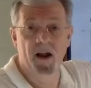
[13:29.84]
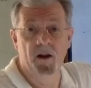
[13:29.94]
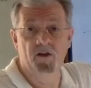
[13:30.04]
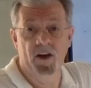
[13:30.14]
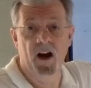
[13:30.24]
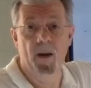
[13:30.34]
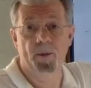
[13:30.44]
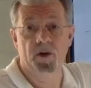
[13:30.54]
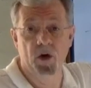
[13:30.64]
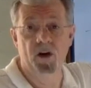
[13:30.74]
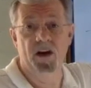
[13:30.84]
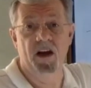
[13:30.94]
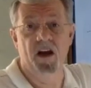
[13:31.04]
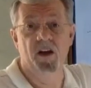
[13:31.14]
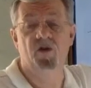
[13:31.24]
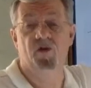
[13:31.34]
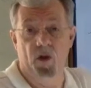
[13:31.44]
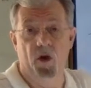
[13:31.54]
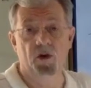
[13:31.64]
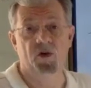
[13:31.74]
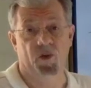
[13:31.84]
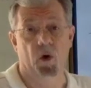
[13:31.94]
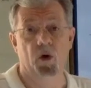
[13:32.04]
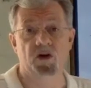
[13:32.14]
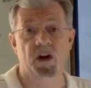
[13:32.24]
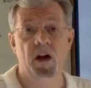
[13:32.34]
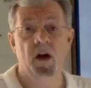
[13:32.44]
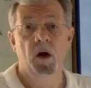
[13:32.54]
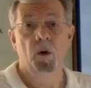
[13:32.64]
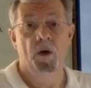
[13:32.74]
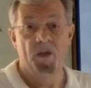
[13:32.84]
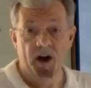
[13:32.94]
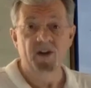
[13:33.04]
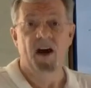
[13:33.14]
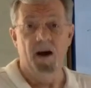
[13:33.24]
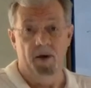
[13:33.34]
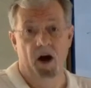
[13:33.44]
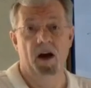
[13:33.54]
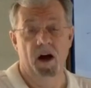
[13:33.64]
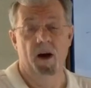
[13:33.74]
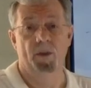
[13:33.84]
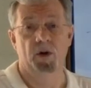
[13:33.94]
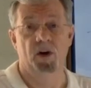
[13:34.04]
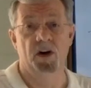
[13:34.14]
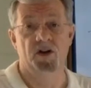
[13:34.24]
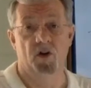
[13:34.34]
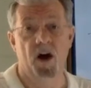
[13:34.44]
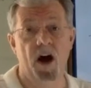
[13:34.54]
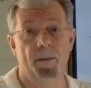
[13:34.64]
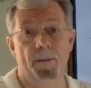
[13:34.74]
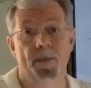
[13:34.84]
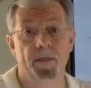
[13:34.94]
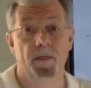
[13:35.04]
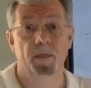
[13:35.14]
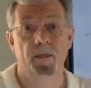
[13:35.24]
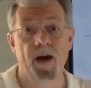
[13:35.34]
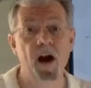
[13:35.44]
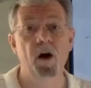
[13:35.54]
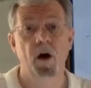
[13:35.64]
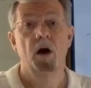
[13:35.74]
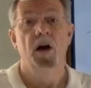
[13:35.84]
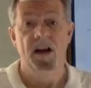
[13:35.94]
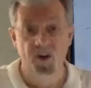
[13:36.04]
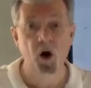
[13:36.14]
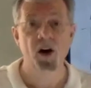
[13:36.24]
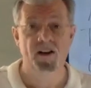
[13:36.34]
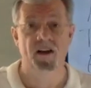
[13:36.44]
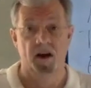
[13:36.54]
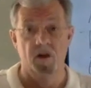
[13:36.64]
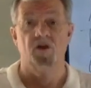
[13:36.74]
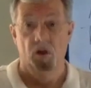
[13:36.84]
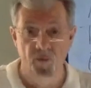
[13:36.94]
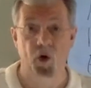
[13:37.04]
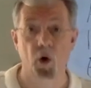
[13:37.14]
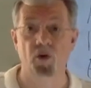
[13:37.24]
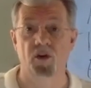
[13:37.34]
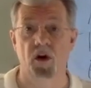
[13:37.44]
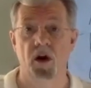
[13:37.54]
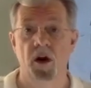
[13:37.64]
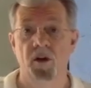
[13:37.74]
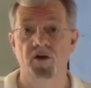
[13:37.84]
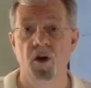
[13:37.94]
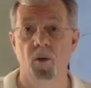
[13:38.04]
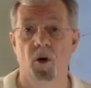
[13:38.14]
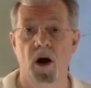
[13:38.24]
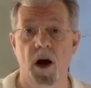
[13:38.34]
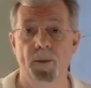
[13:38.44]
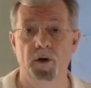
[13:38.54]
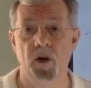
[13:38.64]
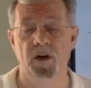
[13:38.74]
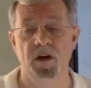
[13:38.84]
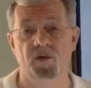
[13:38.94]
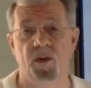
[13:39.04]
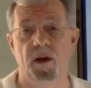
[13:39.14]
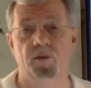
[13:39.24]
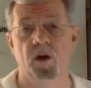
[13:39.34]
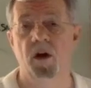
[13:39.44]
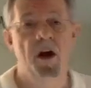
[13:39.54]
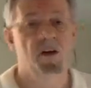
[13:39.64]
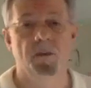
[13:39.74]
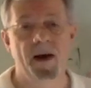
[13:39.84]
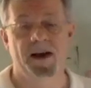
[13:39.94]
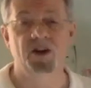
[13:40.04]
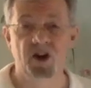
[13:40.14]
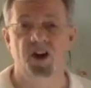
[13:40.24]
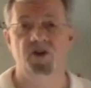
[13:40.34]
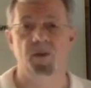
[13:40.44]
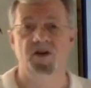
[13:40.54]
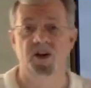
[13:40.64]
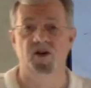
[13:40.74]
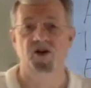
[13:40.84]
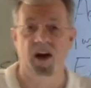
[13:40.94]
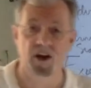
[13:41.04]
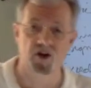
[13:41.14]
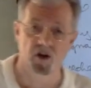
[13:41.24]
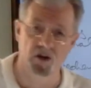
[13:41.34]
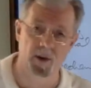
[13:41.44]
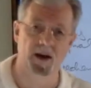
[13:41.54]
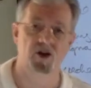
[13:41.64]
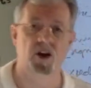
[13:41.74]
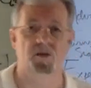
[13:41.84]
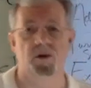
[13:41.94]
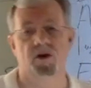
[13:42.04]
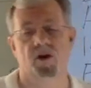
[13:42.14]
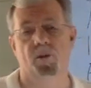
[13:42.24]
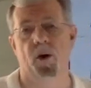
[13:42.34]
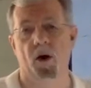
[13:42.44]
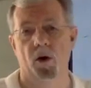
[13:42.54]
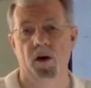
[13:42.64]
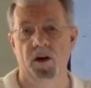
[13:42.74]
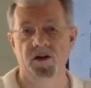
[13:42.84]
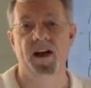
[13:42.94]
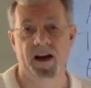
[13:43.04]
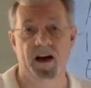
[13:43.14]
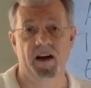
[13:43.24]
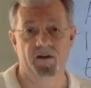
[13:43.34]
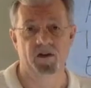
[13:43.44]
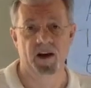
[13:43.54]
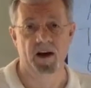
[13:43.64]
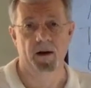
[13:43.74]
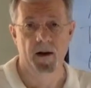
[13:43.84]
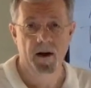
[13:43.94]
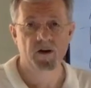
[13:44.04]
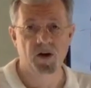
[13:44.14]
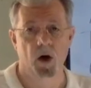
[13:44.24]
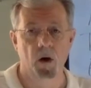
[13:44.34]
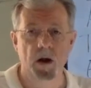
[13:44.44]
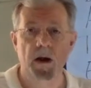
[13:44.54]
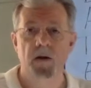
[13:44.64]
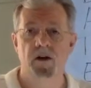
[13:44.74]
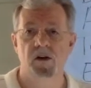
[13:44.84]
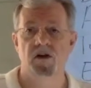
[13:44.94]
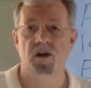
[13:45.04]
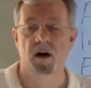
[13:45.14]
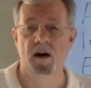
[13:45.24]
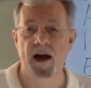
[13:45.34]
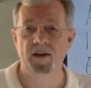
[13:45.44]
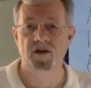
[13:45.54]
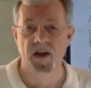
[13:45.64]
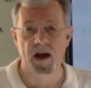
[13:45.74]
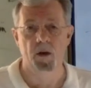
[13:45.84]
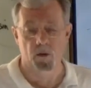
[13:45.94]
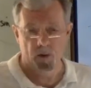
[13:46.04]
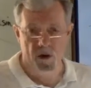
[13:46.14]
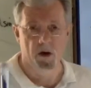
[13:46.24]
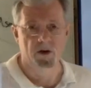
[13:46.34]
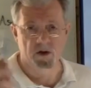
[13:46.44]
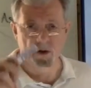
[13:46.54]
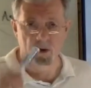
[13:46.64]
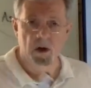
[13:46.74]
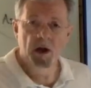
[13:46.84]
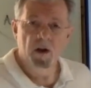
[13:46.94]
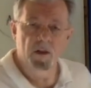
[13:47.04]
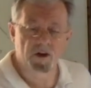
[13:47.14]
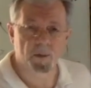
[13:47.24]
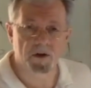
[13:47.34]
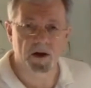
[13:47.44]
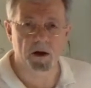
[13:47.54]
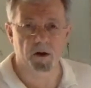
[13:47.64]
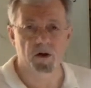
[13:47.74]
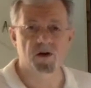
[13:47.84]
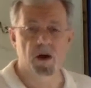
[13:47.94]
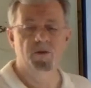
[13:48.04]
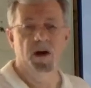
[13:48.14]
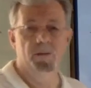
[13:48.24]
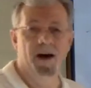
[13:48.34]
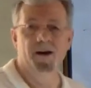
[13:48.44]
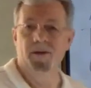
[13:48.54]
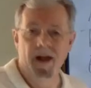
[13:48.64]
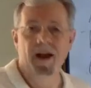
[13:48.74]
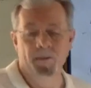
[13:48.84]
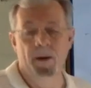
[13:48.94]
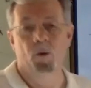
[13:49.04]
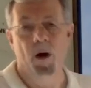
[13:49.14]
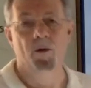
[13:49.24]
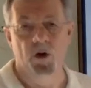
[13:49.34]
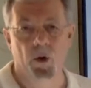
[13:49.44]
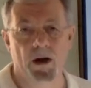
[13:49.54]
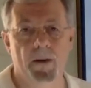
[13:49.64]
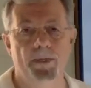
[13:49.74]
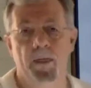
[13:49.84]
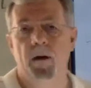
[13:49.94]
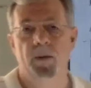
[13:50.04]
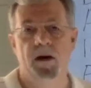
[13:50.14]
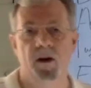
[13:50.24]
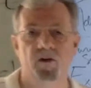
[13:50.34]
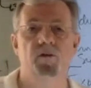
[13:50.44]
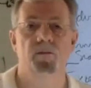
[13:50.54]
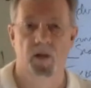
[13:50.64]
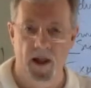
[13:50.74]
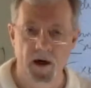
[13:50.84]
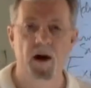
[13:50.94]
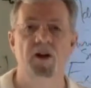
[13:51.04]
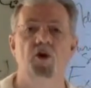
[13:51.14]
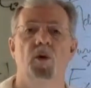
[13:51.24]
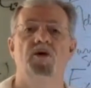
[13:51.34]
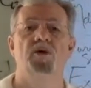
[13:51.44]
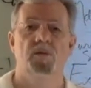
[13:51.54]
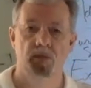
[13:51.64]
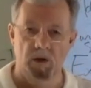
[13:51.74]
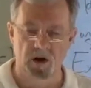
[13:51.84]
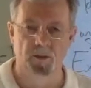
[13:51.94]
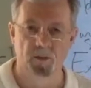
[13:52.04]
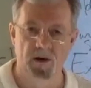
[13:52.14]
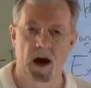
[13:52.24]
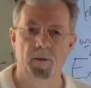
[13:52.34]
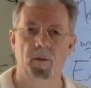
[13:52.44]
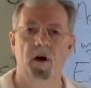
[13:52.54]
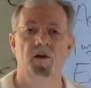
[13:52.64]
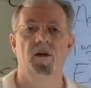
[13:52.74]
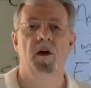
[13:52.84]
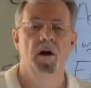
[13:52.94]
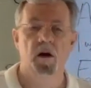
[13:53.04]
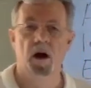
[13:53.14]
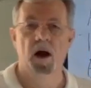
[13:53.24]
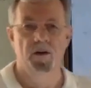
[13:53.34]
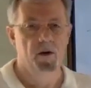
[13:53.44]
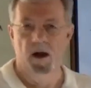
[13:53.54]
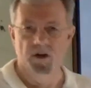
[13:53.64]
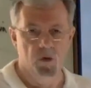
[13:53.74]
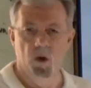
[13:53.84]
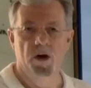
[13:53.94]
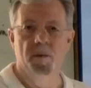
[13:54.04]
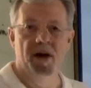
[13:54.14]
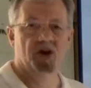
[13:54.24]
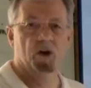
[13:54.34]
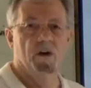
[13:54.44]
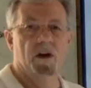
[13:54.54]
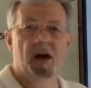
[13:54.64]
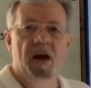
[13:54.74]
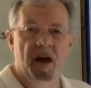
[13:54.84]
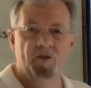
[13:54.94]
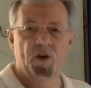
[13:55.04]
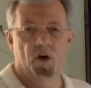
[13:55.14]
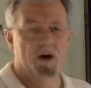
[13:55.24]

ends and opportunity ends, for those folks, when their time and opportunities are up, their eternity is frozen. There's no more opportunities for them to, to make adjustments to the schedule, to make adjustments to their priority list, that kind of a thing. So, since it's our last day with regards to this particular subject matter, and remember why we're doing it, because a lot of graduates this time of month, and I just wanted to make sure that if